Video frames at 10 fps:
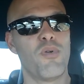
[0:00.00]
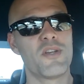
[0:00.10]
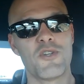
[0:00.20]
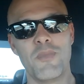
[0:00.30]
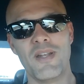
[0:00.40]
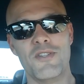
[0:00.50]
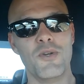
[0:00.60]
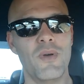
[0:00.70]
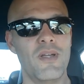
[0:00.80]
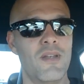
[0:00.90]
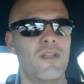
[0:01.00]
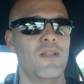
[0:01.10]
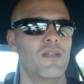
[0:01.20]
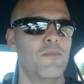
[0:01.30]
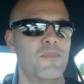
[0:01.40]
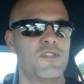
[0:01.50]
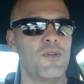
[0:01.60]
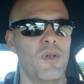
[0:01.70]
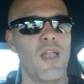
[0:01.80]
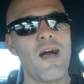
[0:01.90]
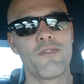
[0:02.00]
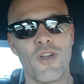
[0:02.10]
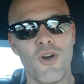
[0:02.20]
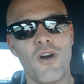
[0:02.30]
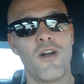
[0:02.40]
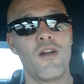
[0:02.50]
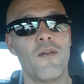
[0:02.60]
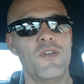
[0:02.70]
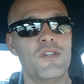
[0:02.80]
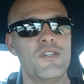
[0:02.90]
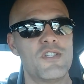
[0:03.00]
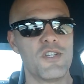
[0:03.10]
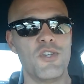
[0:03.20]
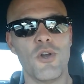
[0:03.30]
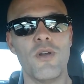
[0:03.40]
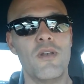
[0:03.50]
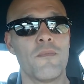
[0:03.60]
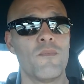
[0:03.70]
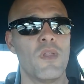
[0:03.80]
pressured me to do it, to lock the car, to secure it.